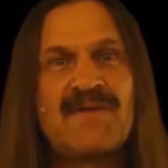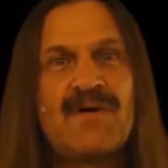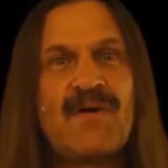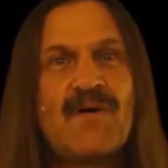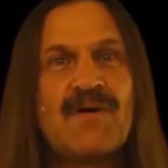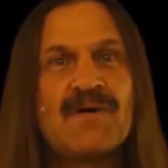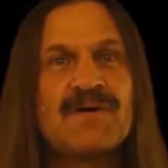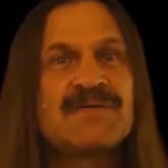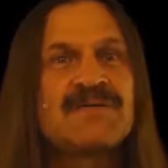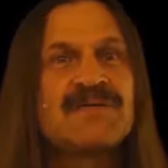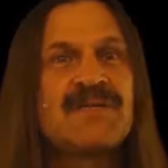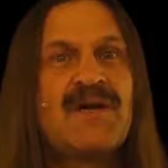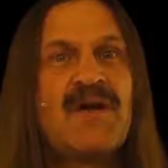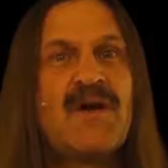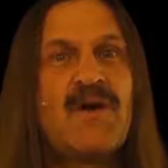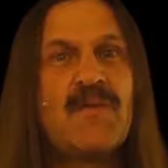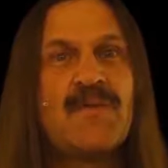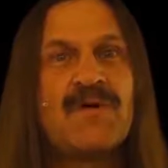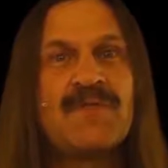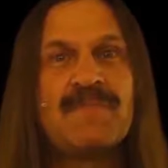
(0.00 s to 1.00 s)
of course,
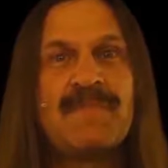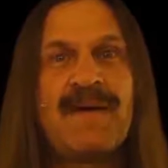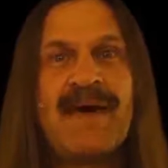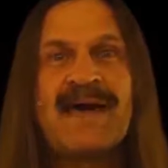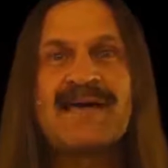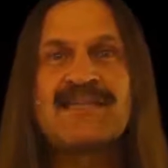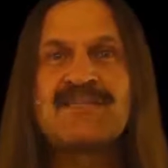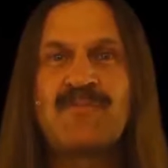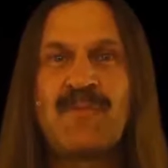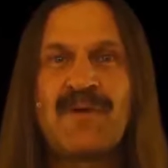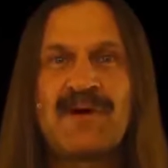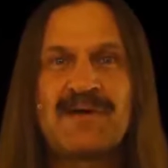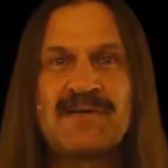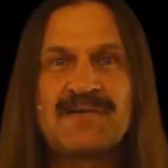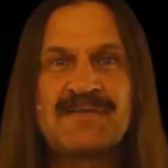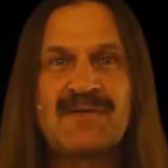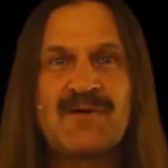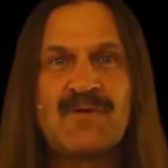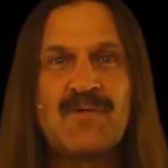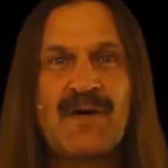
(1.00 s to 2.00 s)
with
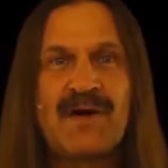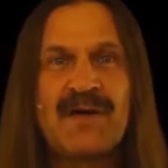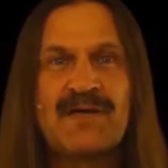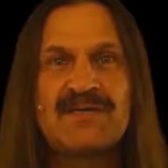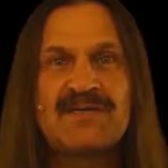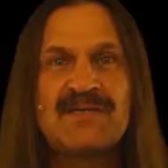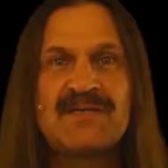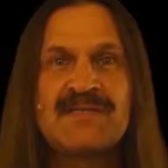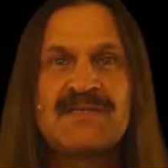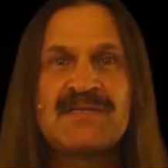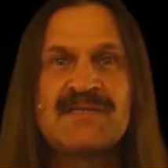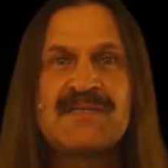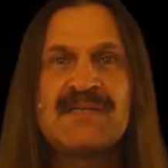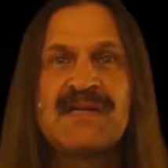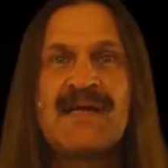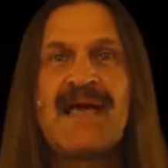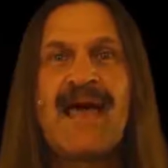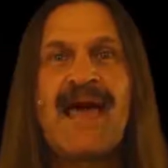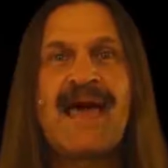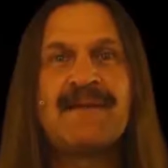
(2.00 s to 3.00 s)
Maxwell's
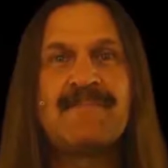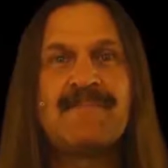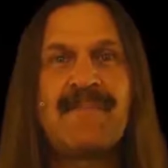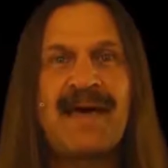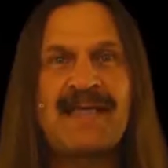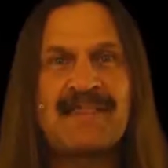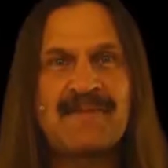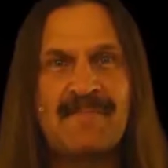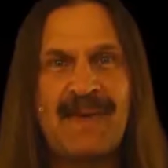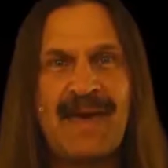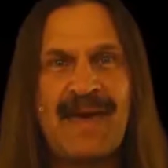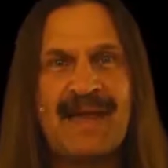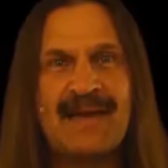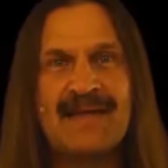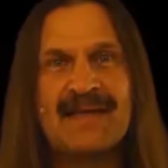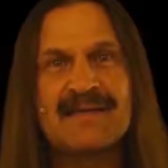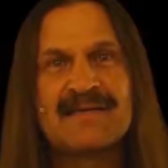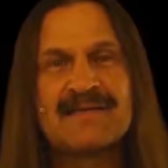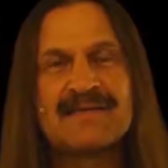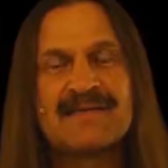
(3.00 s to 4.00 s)
equations and
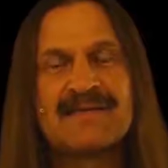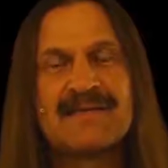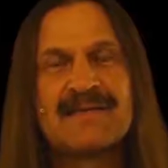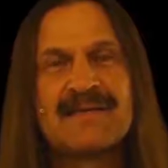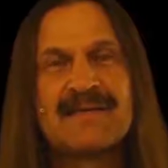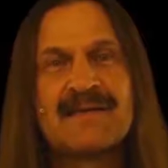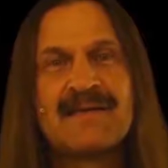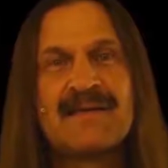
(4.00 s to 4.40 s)
mathematics.